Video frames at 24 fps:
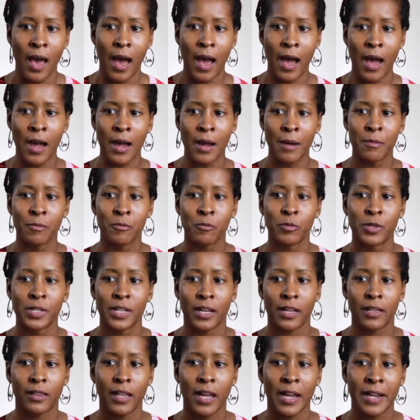When
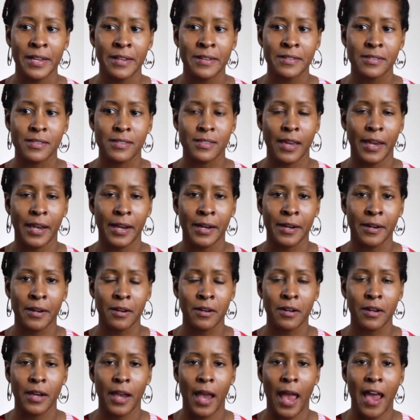the client's
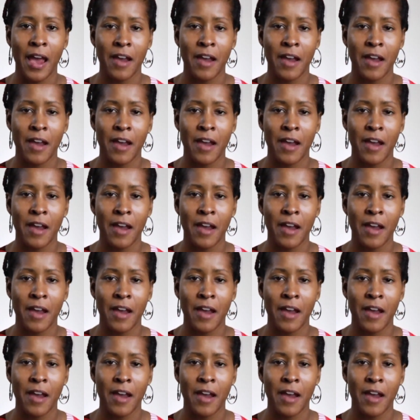hair,